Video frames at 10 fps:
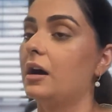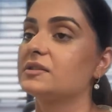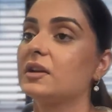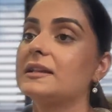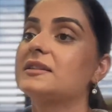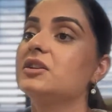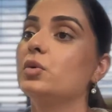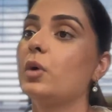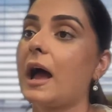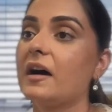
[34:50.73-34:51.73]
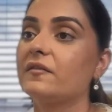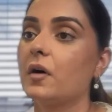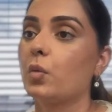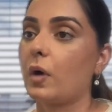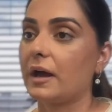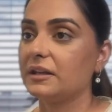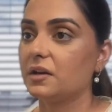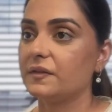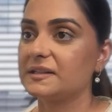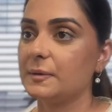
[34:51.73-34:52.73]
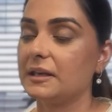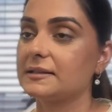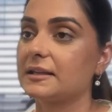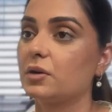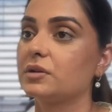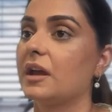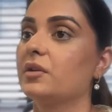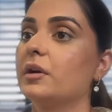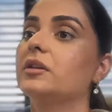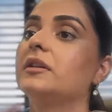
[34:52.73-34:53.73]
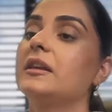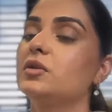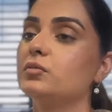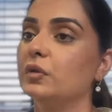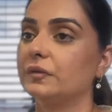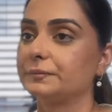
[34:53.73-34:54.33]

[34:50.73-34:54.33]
so let's say you have 1 year of experience in Ontario and then you move,